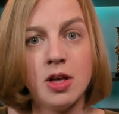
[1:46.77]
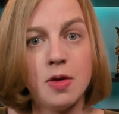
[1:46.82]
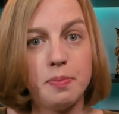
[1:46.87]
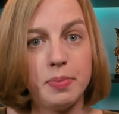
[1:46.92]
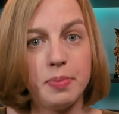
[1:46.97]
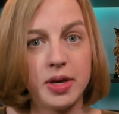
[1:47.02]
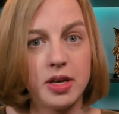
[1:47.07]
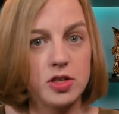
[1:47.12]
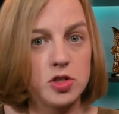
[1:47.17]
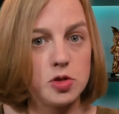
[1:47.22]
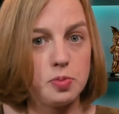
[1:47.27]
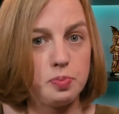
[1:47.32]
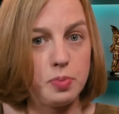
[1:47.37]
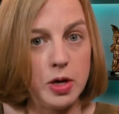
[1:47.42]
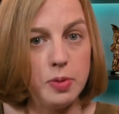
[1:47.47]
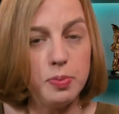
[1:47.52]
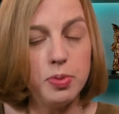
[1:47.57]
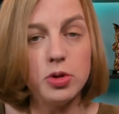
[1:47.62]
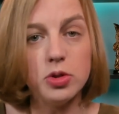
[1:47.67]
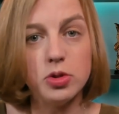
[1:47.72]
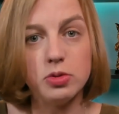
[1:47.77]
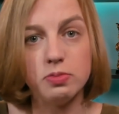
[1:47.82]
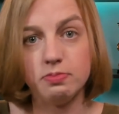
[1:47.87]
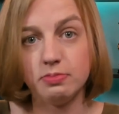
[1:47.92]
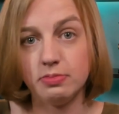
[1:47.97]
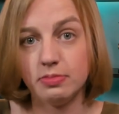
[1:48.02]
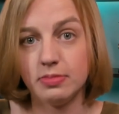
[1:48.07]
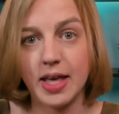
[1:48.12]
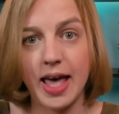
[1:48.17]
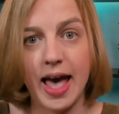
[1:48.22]
Because people
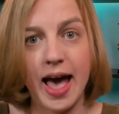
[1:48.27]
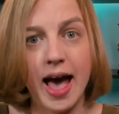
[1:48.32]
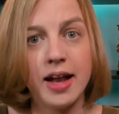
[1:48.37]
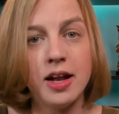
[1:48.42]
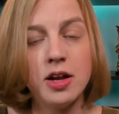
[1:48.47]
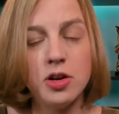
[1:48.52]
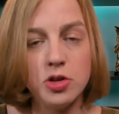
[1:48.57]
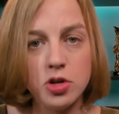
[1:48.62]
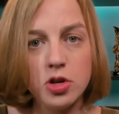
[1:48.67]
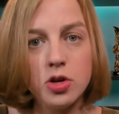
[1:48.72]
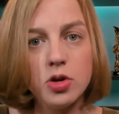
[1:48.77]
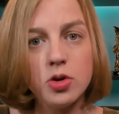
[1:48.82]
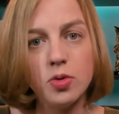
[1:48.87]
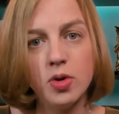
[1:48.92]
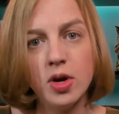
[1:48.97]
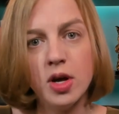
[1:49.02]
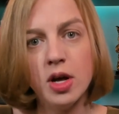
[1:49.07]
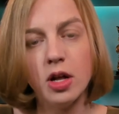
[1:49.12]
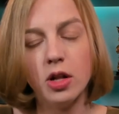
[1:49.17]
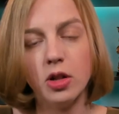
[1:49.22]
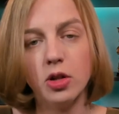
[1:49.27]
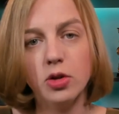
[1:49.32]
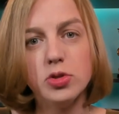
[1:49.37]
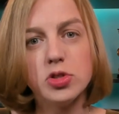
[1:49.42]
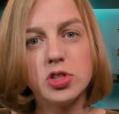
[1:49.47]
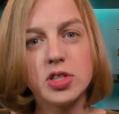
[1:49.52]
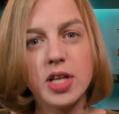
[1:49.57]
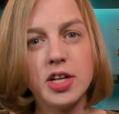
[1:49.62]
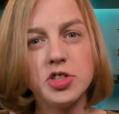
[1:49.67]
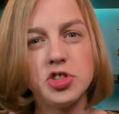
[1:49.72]
can and do
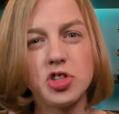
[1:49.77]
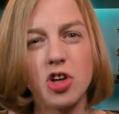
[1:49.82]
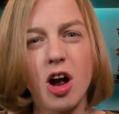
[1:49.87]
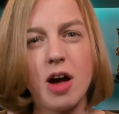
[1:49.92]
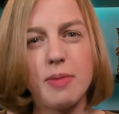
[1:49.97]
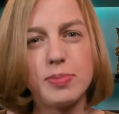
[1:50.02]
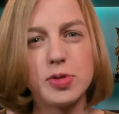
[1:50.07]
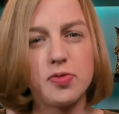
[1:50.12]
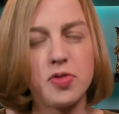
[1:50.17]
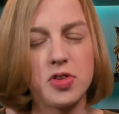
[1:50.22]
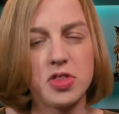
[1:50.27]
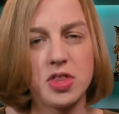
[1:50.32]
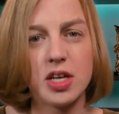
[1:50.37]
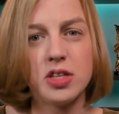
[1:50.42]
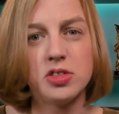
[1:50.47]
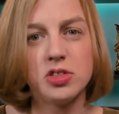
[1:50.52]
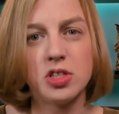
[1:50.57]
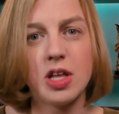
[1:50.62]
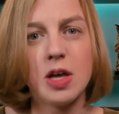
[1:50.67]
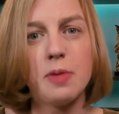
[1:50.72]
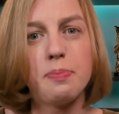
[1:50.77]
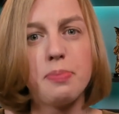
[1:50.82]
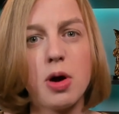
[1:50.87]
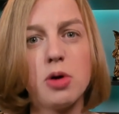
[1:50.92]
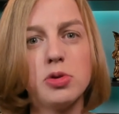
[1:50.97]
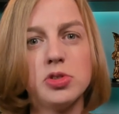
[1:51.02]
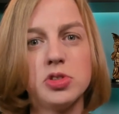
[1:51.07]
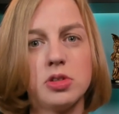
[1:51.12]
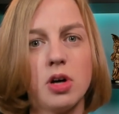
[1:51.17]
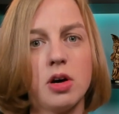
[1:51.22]
lose their jobs for things that they
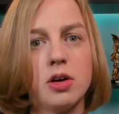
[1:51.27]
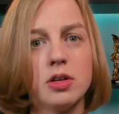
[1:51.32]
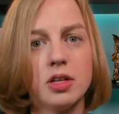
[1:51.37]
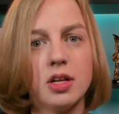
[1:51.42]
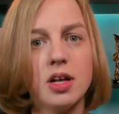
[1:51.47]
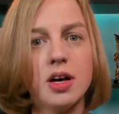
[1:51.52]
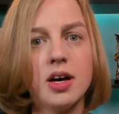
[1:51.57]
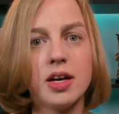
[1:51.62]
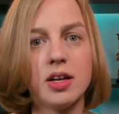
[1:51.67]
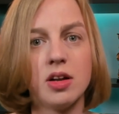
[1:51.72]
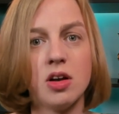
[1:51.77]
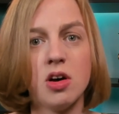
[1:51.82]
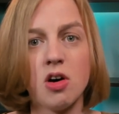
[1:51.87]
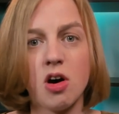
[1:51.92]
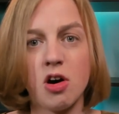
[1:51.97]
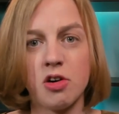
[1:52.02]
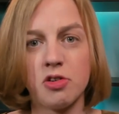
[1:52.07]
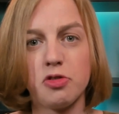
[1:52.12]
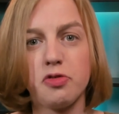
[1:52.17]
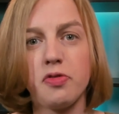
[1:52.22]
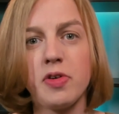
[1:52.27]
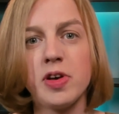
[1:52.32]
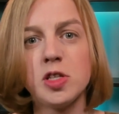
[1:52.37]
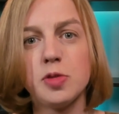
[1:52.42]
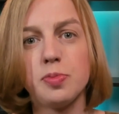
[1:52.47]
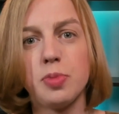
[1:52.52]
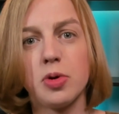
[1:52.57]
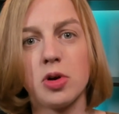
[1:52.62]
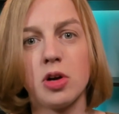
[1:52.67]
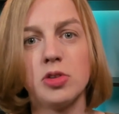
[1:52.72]
post online, on
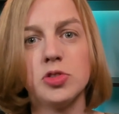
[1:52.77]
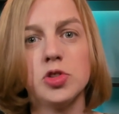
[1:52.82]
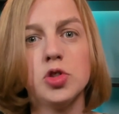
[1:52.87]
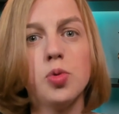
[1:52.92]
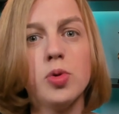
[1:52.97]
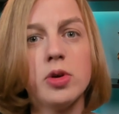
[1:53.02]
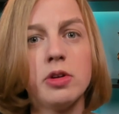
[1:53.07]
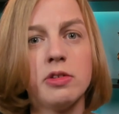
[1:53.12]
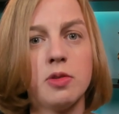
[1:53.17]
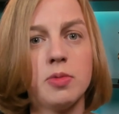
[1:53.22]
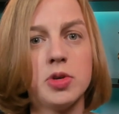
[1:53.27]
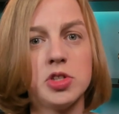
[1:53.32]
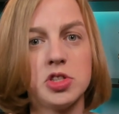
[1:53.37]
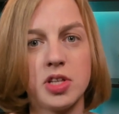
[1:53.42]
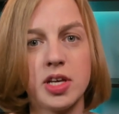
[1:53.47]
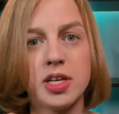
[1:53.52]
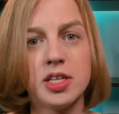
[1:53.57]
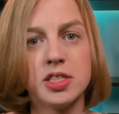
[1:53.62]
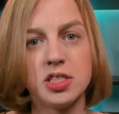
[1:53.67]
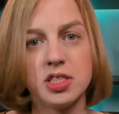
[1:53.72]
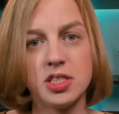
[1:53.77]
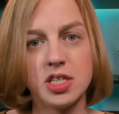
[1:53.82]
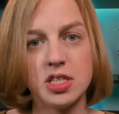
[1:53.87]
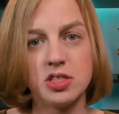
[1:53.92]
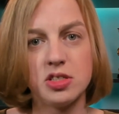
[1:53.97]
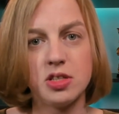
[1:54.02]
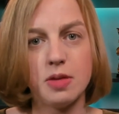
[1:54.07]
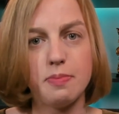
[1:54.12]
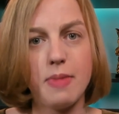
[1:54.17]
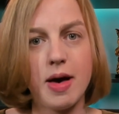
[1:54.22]
Facebook, on Twitter, in which they
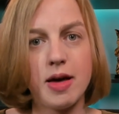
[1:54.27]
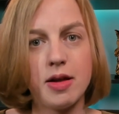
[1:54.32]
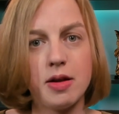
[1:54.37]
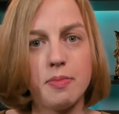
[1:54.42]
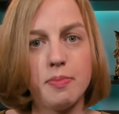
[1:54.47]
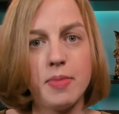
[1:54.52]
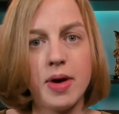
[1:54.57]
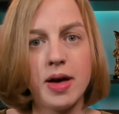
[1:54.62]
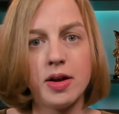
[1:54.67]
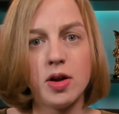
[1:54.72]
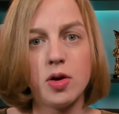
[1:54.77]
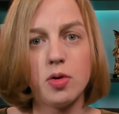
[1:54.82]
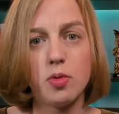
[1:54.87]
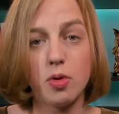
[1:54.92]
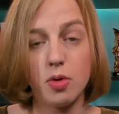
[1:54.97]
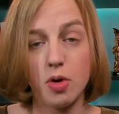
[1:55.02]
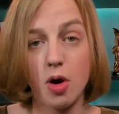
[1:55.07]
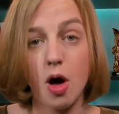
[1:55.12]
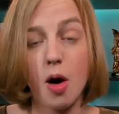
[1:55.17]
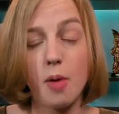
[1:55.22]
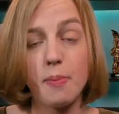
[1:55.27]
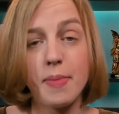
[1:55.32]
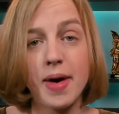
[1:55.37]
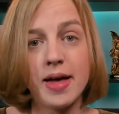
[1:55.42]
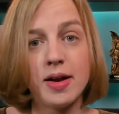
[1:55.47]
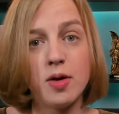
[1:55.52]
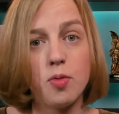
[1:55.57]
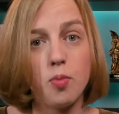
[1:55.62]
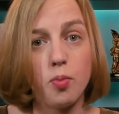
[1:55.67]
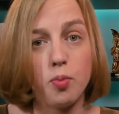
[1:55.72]
insist that men are men
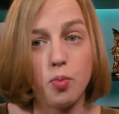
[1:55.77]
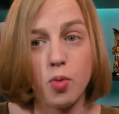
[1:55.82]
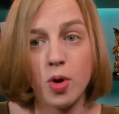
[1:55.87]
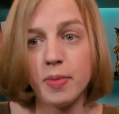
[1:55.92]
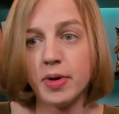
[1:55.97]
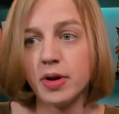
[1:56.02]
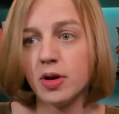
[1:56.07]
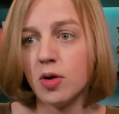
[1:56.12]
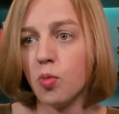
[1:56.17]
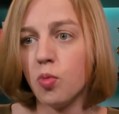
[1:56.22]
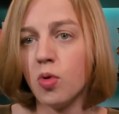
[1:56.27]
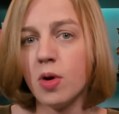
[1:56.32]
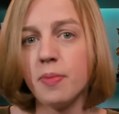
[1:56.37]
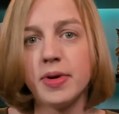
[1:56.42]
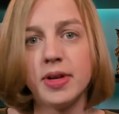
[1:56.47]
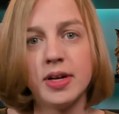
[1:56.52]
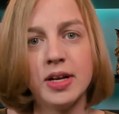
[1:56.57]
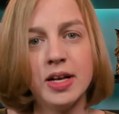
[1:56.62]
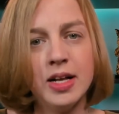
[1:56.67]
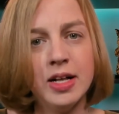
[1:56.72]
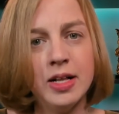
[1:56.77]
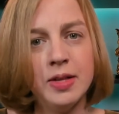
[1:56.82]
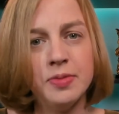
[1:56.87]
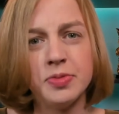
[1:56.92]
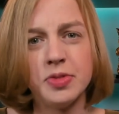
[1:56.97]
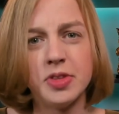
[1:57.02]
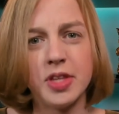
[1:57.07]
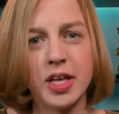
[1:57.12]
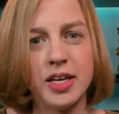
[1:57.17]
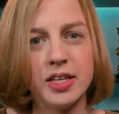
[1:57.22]
and women are women.
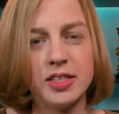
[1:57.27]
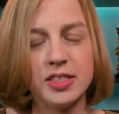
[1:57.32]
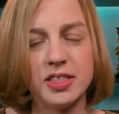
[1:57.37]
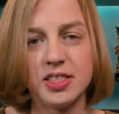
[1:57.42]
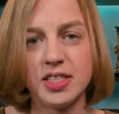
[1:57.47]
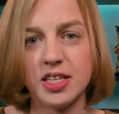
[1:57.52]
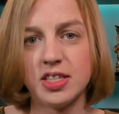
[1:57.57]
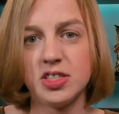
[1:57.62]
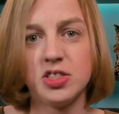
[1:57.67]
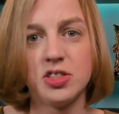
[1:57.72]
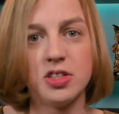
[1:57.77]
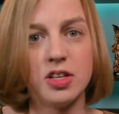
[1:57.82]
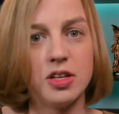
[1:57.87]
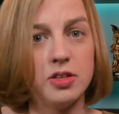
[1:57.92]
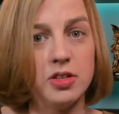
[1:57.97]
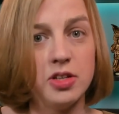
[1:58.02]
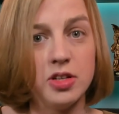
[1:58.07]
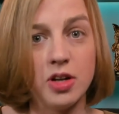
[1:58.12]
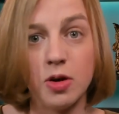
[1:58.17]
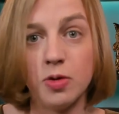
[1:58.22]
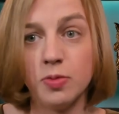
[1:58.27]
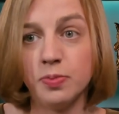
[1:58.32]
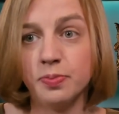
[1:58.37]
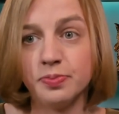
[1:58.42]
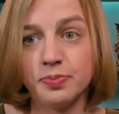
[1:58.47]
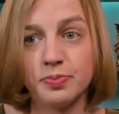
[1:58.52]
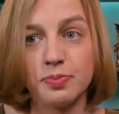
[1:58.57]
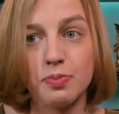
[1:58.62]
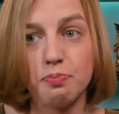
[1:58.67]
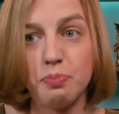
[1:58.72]
They insist that, you know,
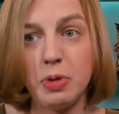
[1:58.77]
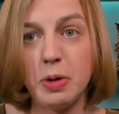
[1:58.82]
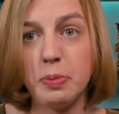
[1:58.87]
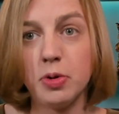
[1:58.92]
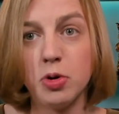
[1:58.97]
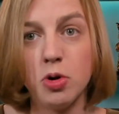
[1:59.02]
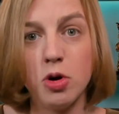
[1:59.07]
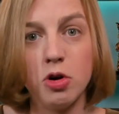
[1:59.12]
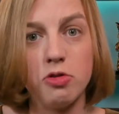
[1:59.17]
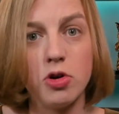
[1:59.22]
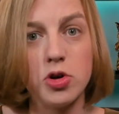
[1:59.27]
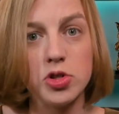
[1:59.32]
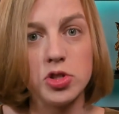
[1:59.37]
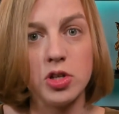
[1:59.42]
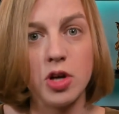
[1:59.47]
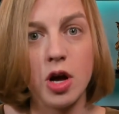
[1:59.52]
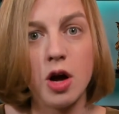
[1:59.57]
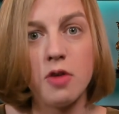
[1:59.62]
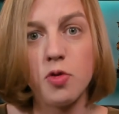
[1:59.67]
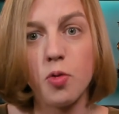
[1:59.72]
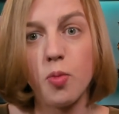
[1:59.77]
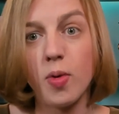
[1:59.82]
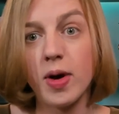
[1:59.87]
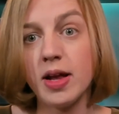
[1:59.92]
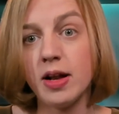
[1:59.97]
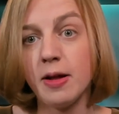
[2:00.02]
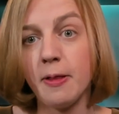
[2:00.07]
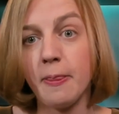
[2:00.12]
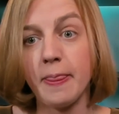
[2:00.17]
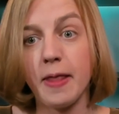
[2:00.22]
people who are grossly
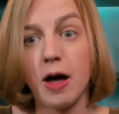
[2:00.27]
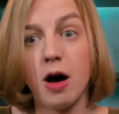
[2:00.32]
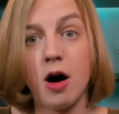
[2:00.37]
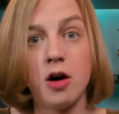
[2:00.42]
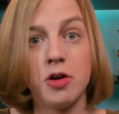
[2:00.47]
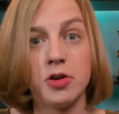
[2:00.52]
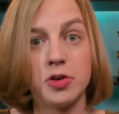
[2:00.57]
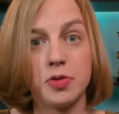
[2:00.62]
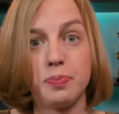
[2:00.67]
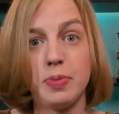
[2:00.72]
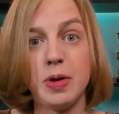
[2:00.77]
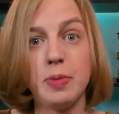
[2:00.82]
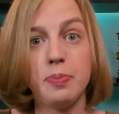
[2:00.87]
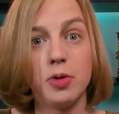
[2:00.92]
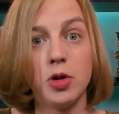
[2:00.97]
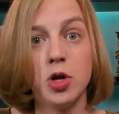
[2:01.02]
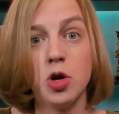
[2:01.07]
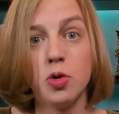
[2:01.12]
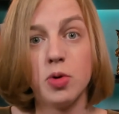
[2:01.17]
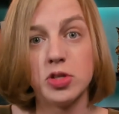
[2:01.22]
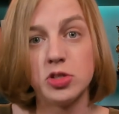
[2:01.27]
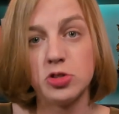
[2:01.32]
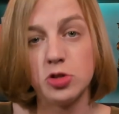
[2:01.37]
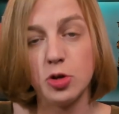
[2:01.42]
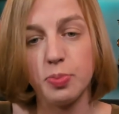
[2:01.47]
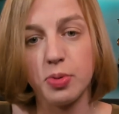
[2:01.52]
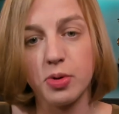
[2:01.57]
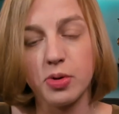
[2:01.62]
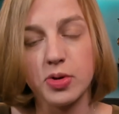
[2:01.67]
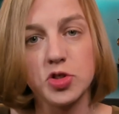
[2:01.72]
overweight aren't people who are
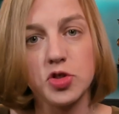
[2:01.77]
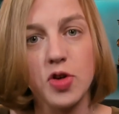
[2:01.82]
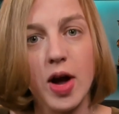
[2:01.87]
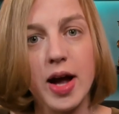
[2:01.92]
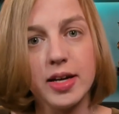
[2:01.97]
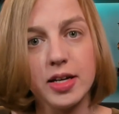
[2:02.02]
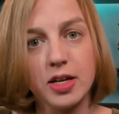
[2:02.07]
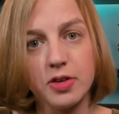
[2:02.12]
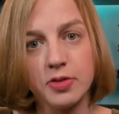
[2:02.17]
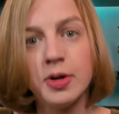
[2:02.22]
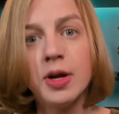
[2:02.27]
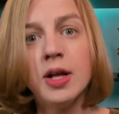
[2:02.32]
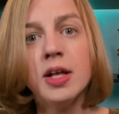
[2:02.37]
super attractive,